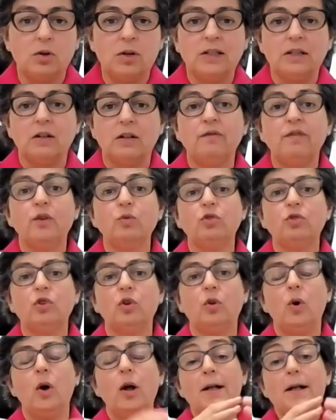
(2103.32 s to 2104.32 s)
little
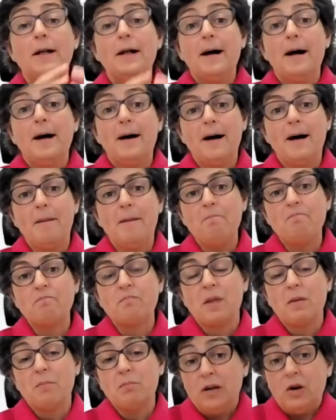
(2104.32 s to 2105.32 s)
photo.
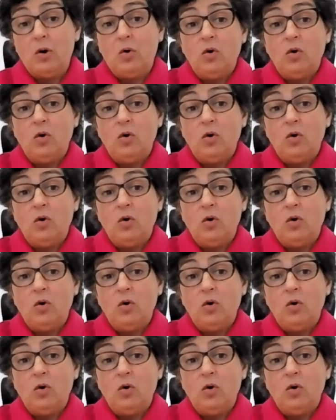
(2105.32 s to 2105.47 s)
But